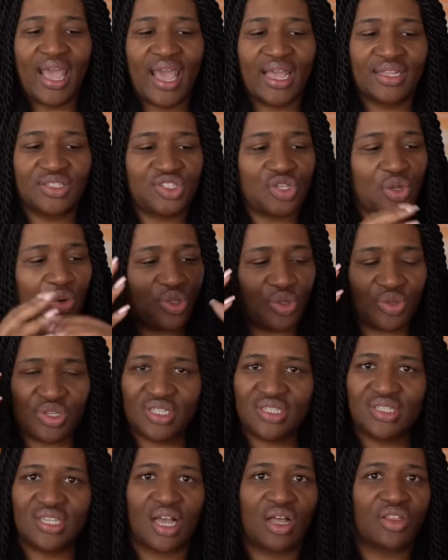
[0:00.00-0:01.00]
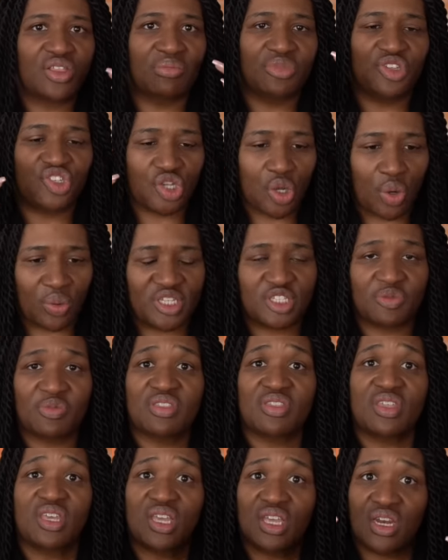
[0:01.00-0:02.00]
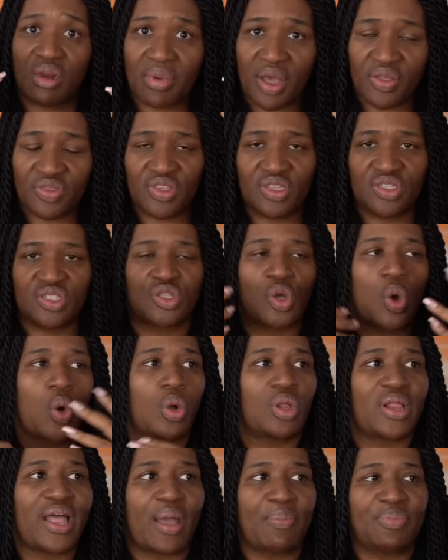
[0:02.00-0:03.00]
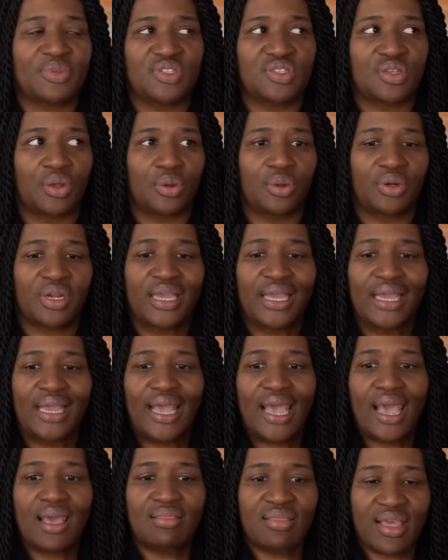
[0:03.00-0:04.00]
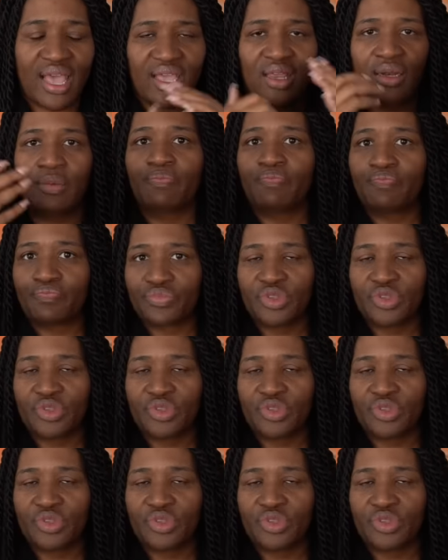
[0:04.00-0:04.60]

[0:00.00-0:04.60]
And so you can tell that Michonne has been thinking about this the whole episode. And then,